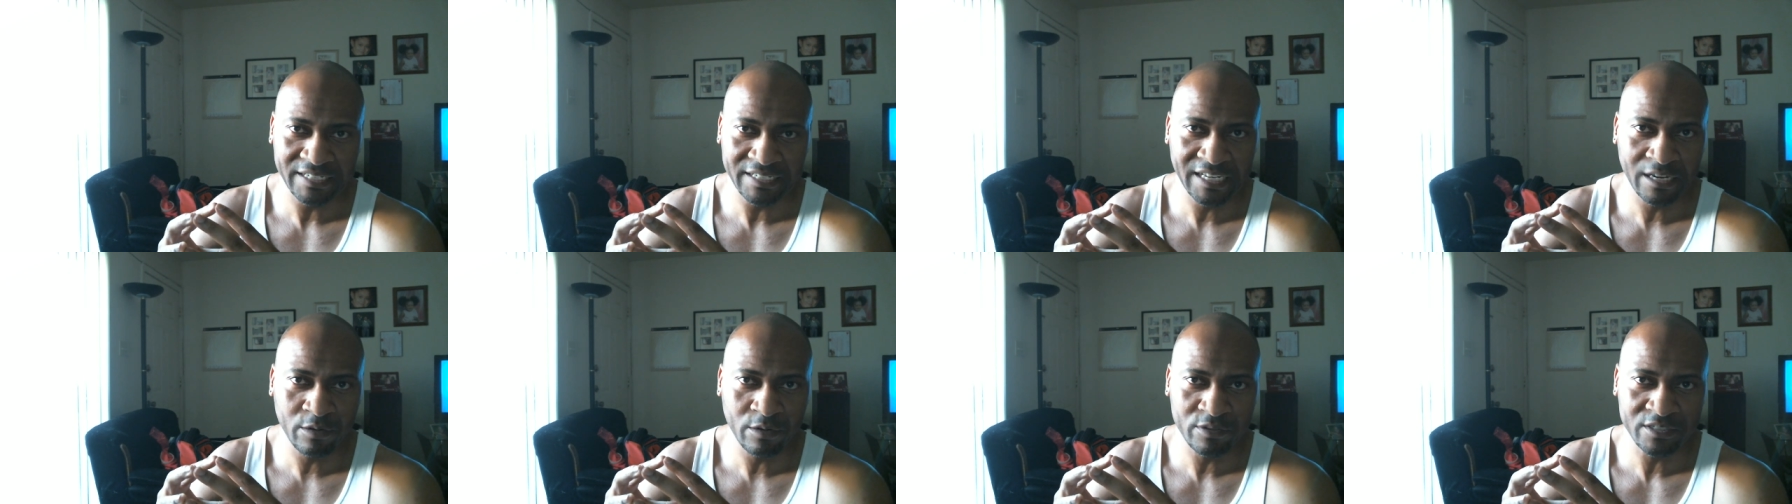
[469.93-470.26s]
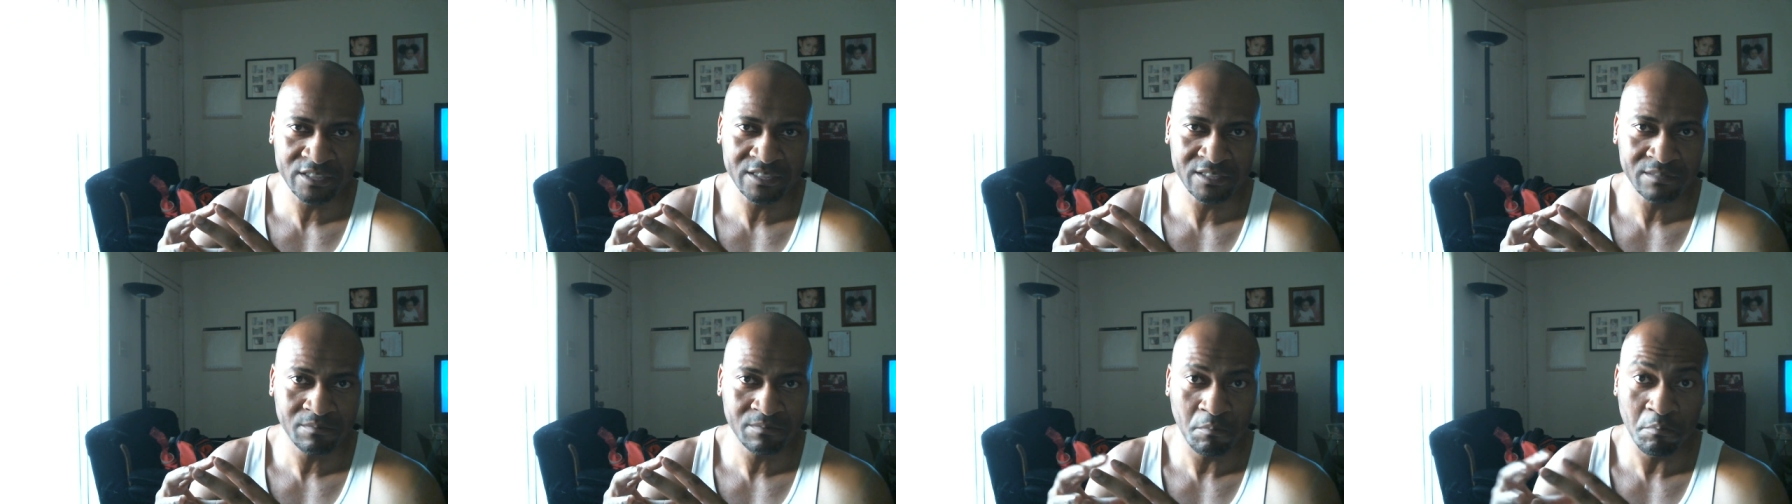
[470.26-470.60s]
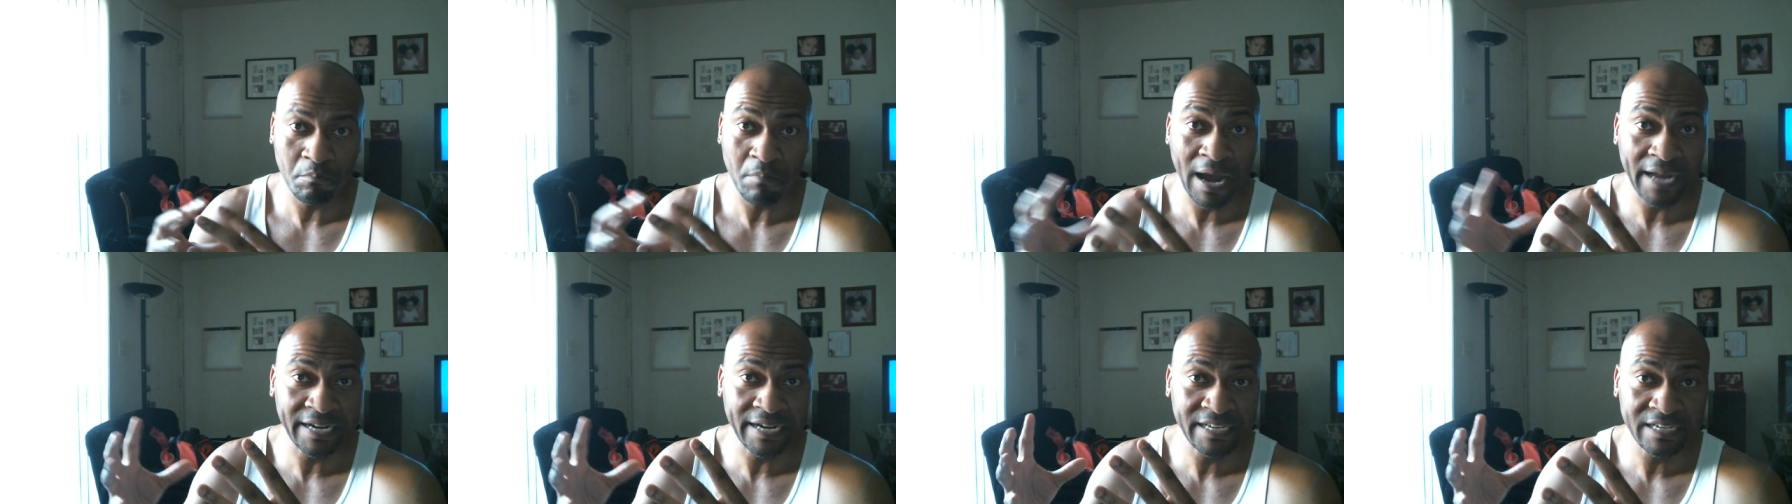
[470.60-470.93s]
and he was
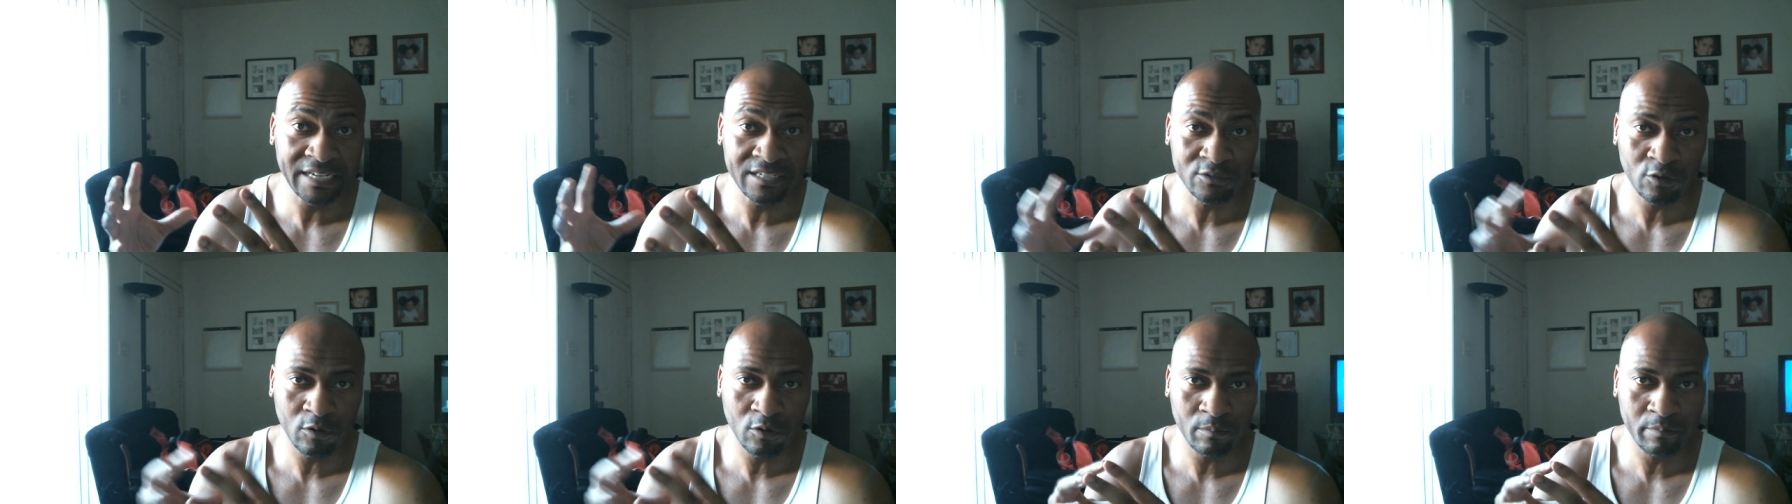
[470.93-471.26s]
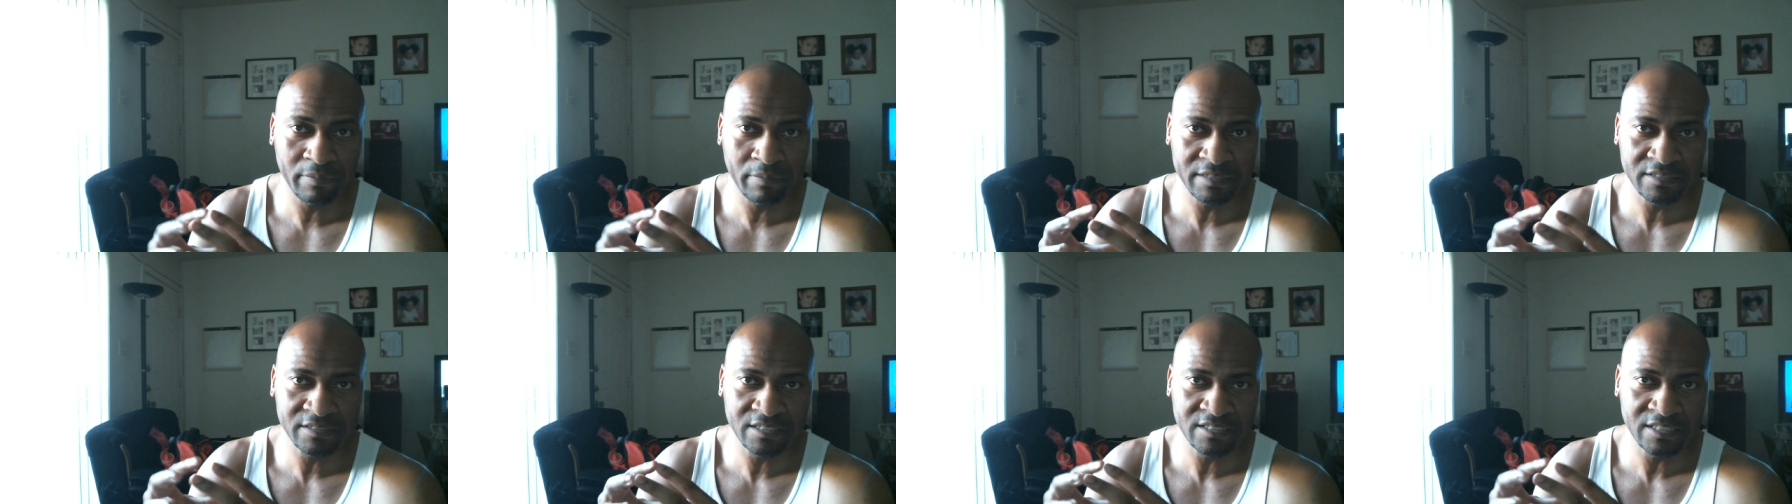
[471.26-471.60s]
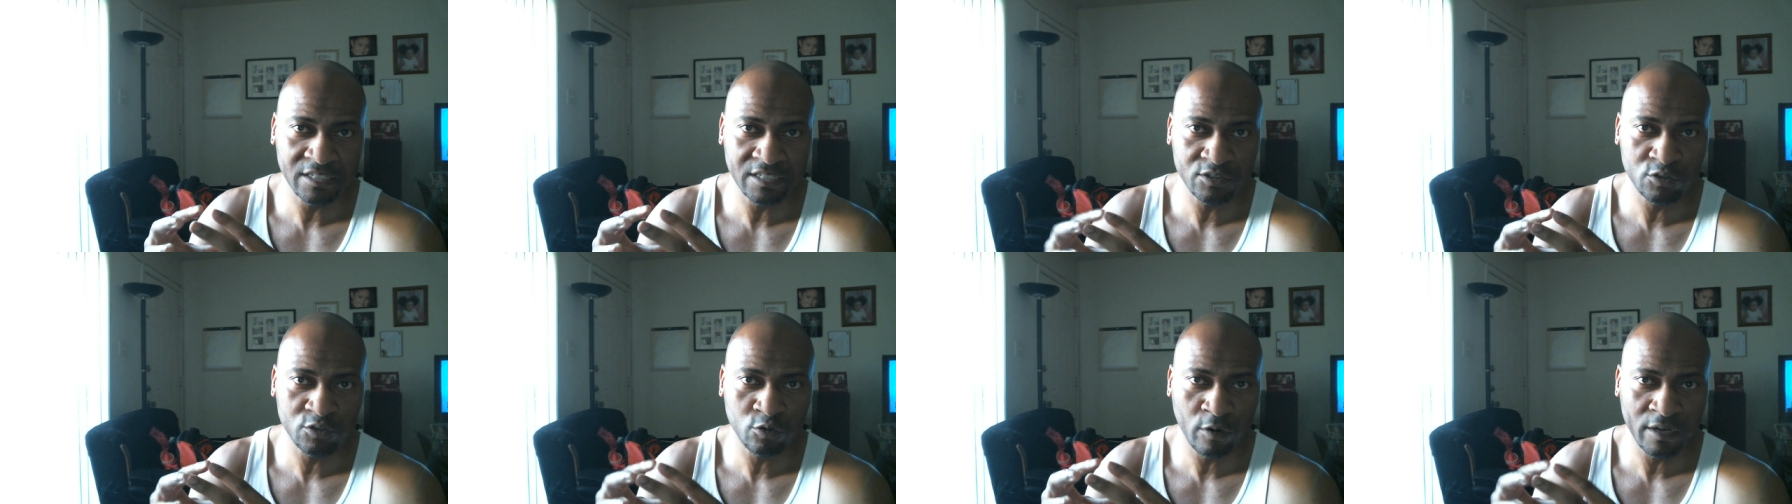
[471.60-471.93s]
minding his own
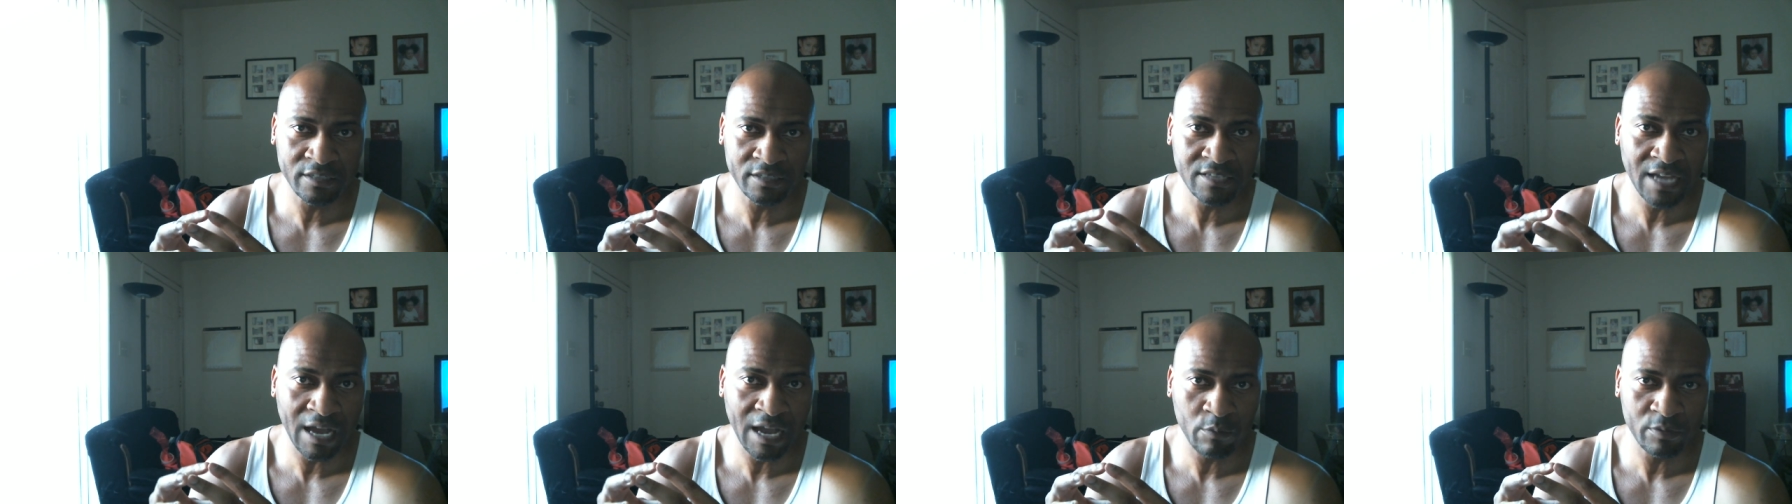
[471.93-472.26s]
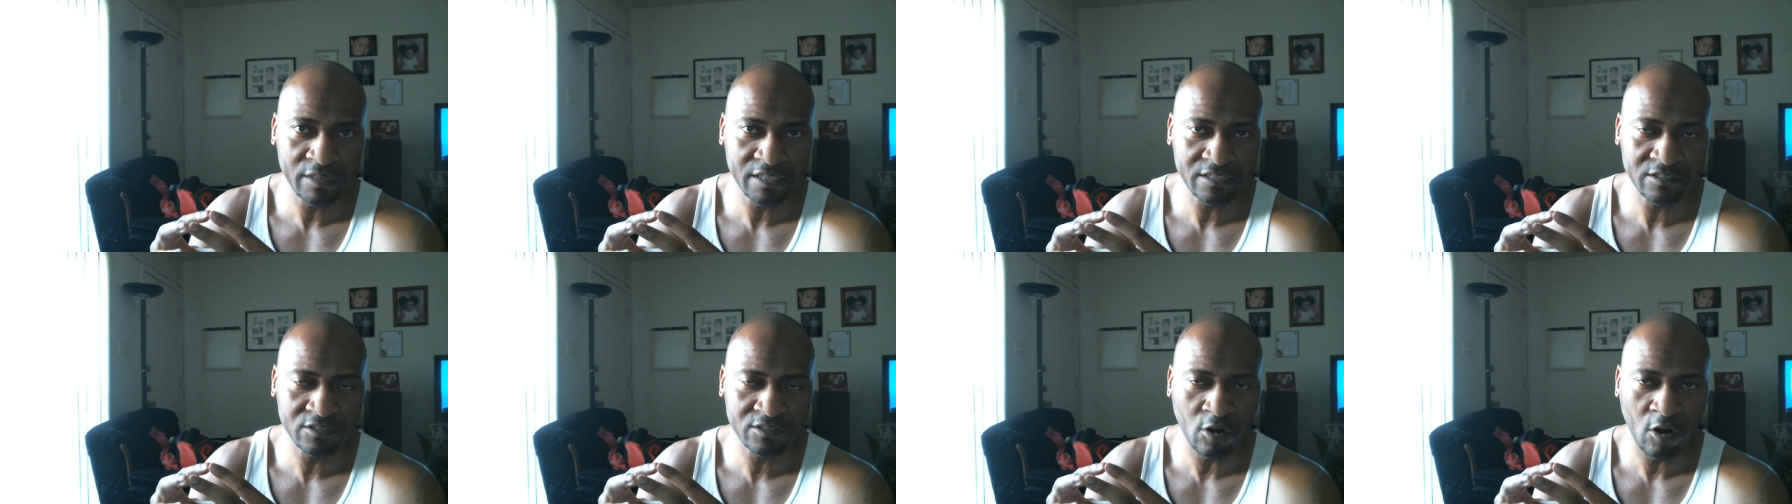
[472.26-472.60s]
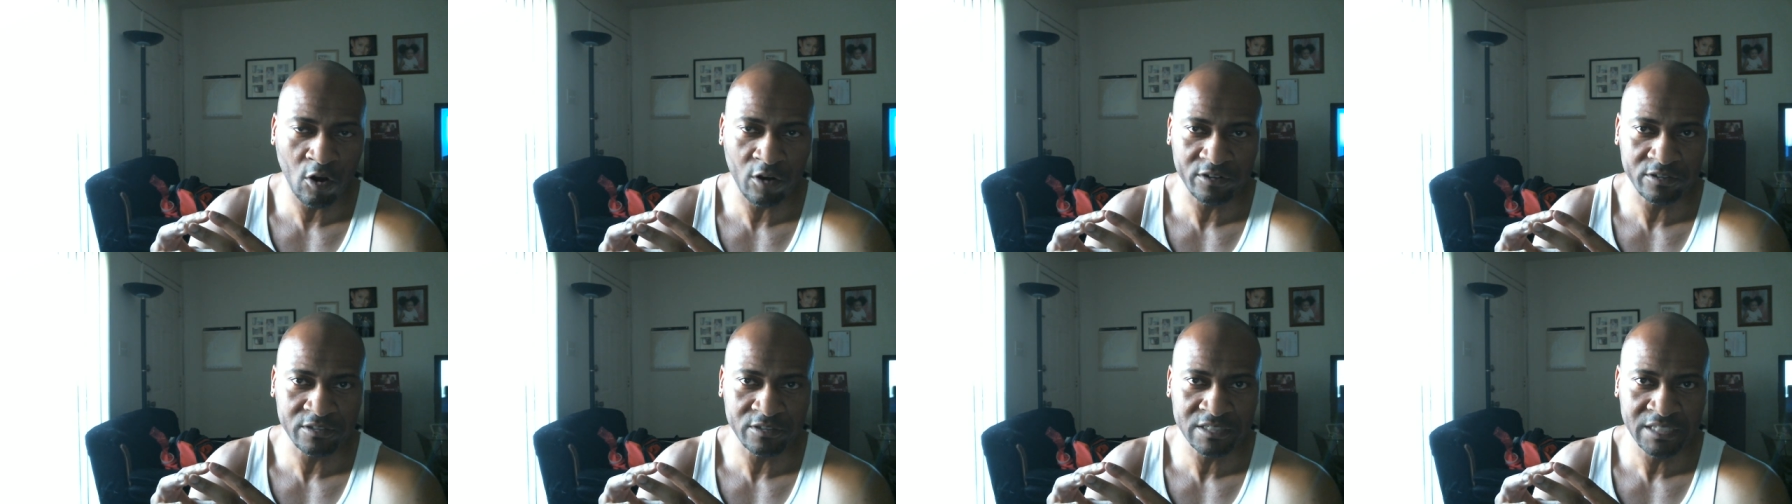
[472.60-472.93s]
business, enjoying time with his
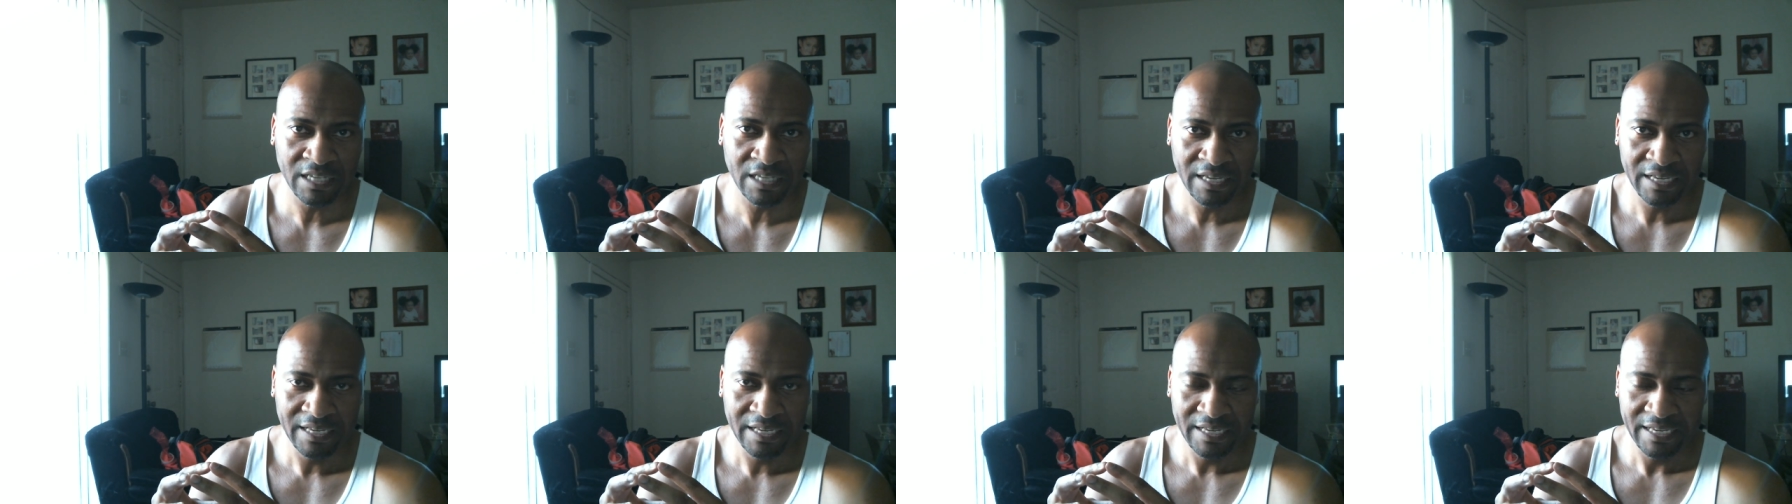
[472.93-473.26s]
daughters,